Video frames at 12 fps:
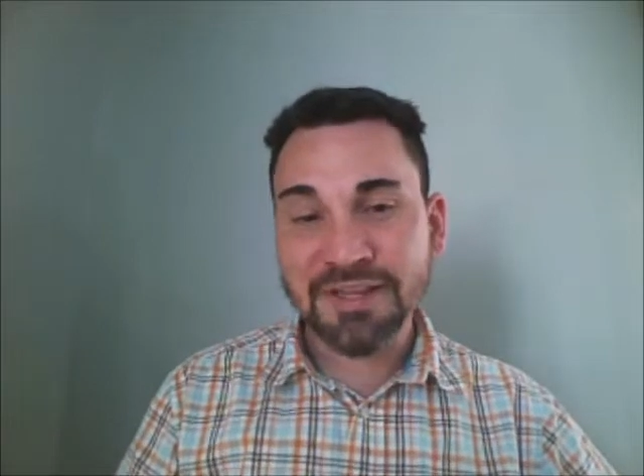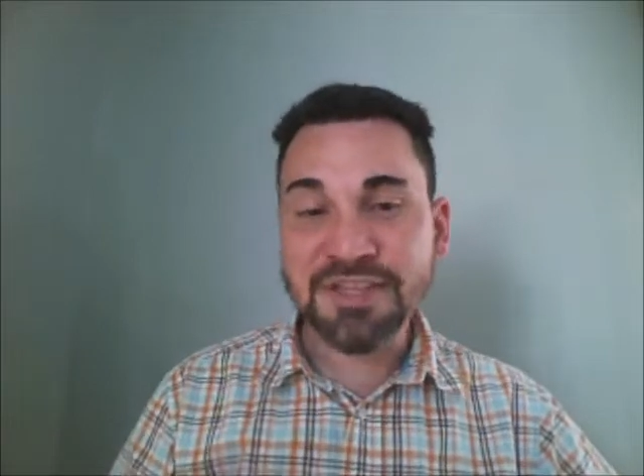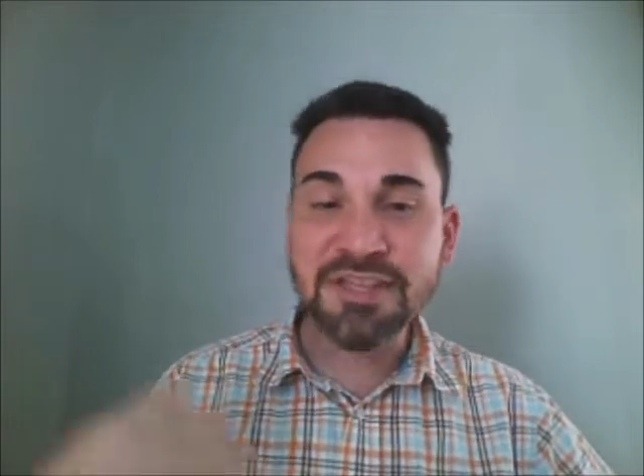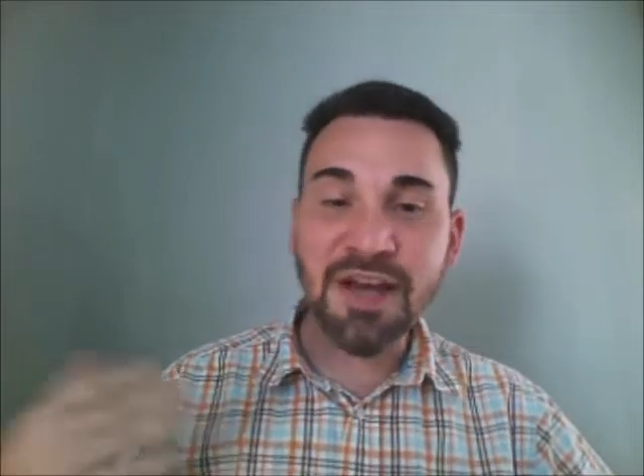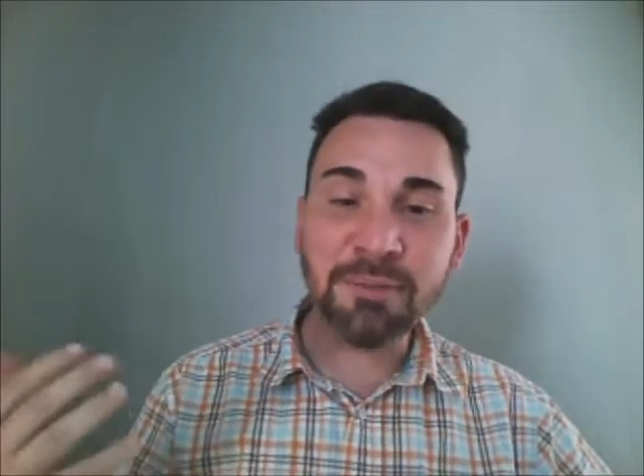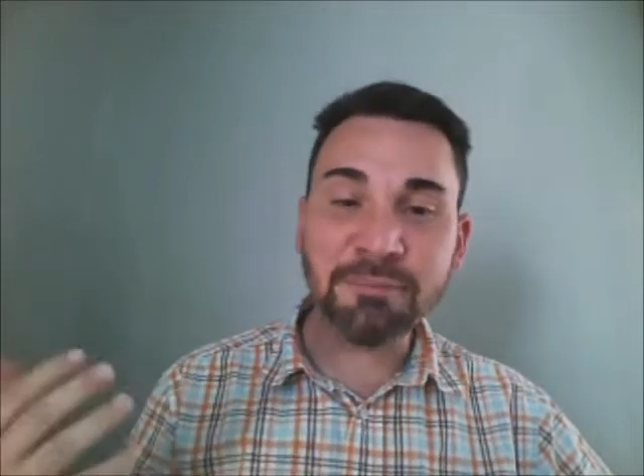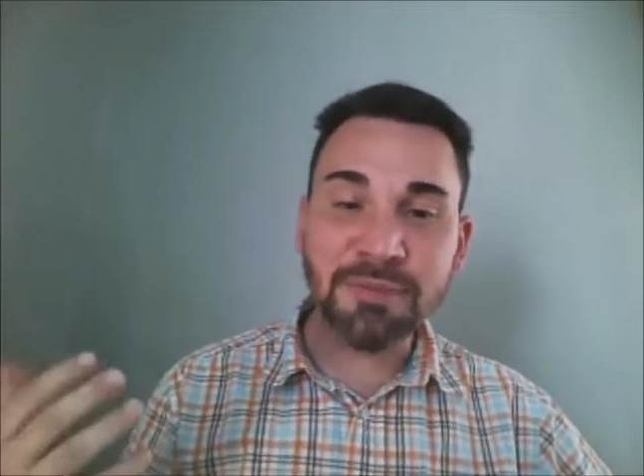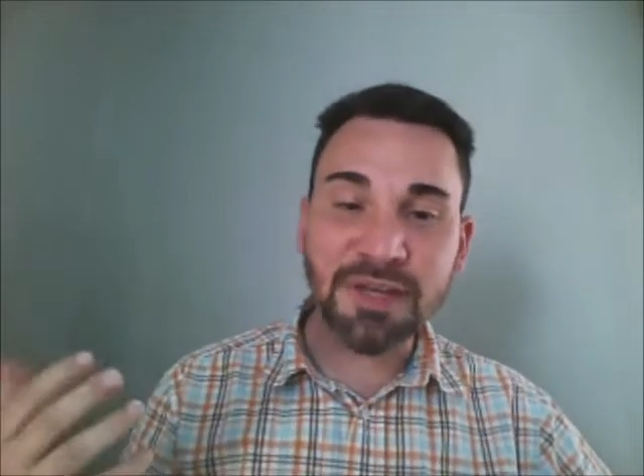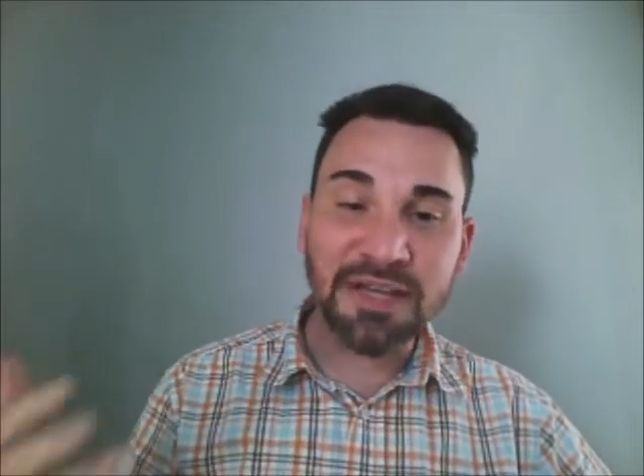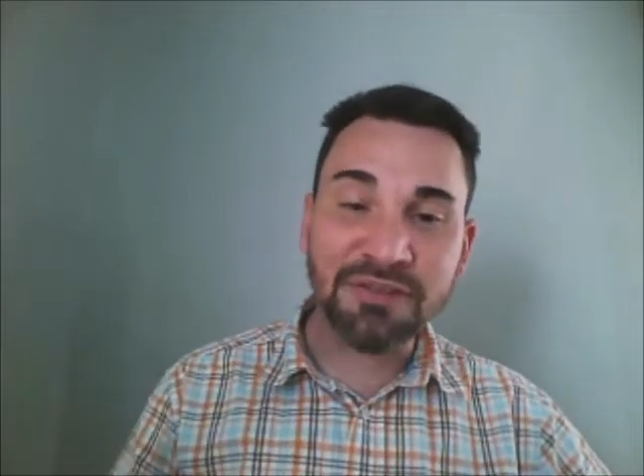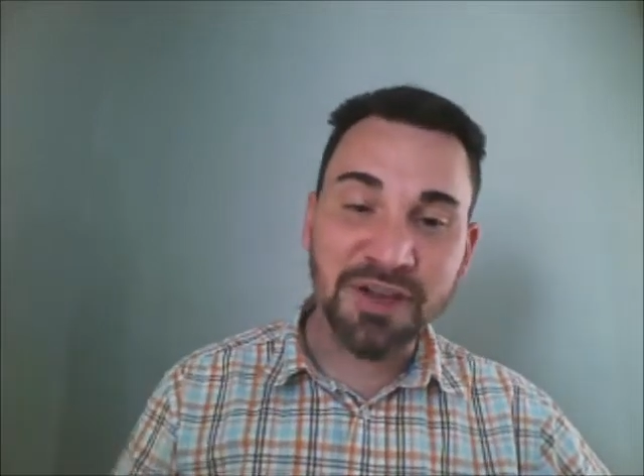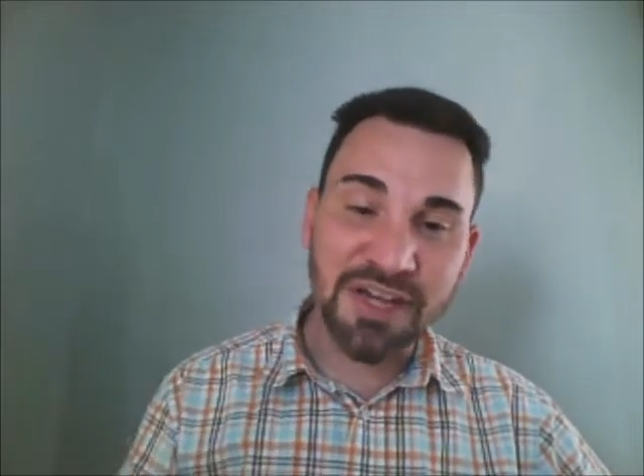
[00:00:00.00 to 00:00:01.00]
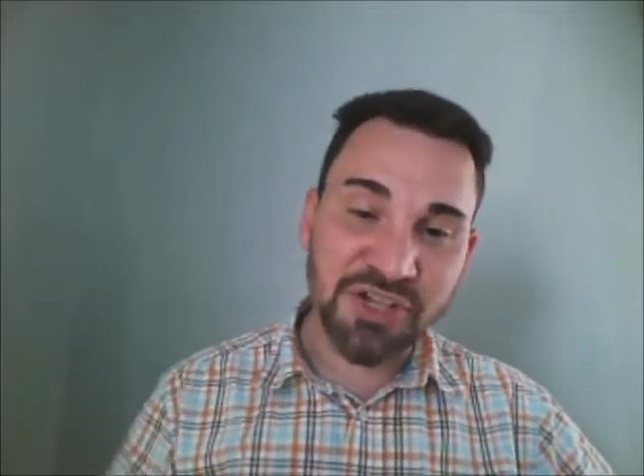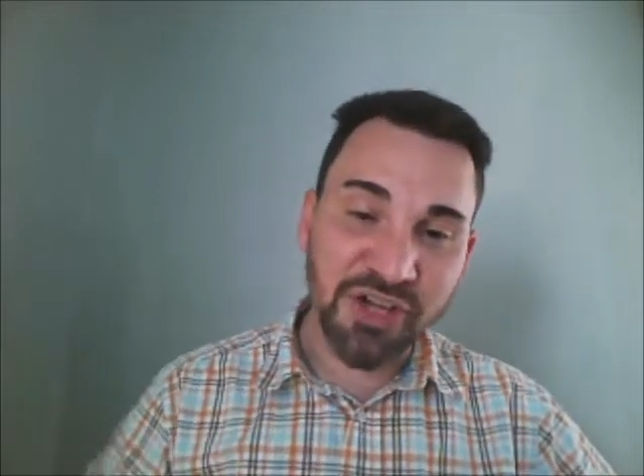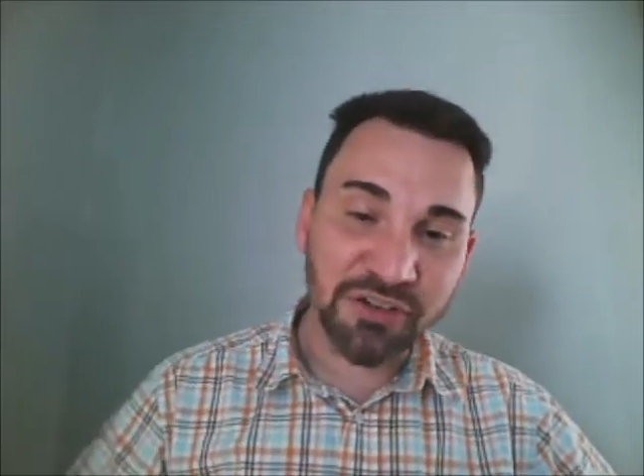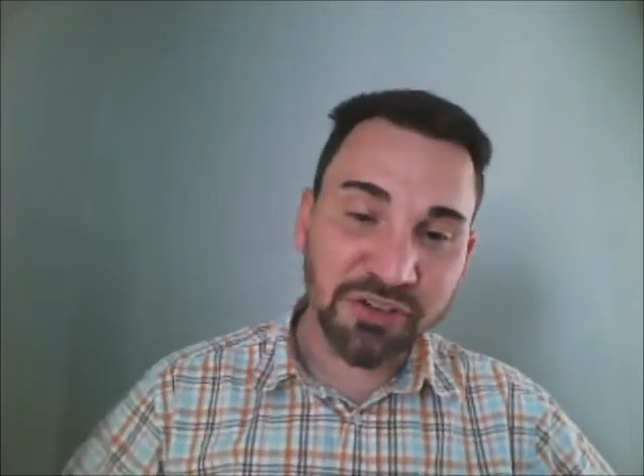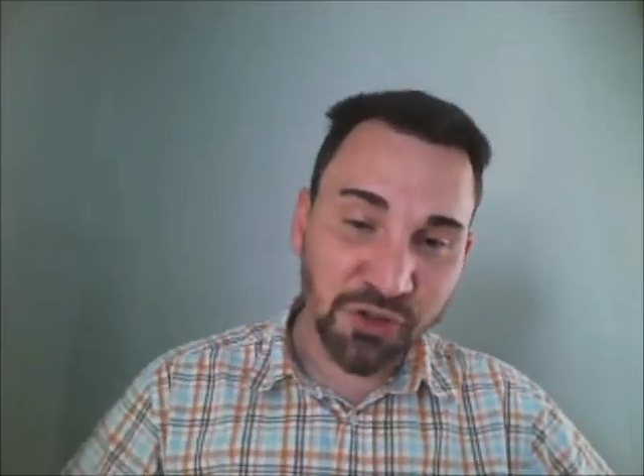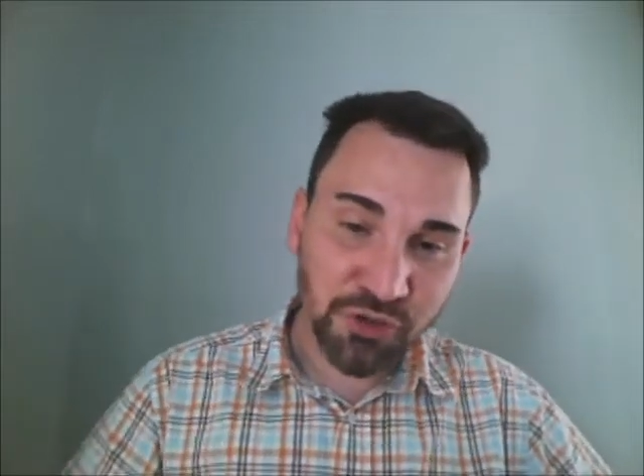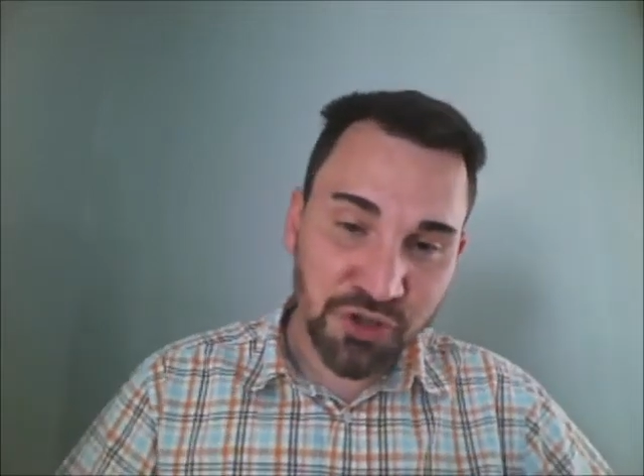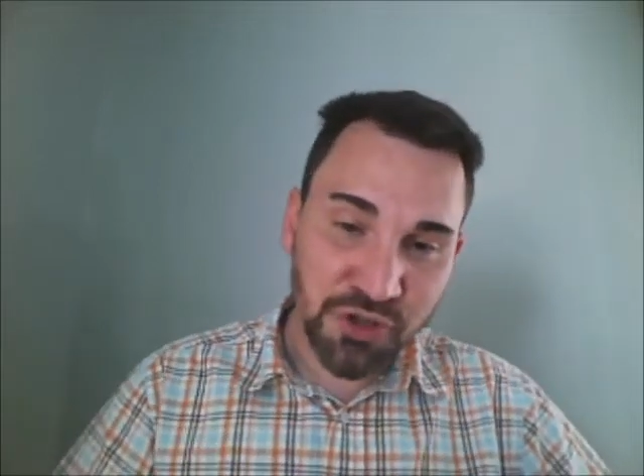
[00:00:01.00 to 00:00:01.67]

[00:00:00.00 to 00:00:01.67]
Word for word: faith alone in Christ